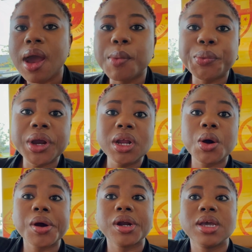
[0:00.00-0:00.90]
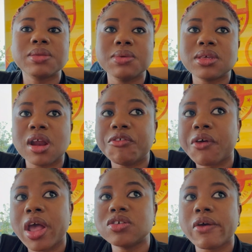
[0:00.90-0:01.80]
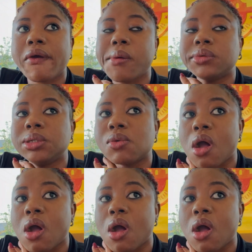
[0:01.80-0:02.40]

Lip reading: Brittany, your order is missing a fry, so I'm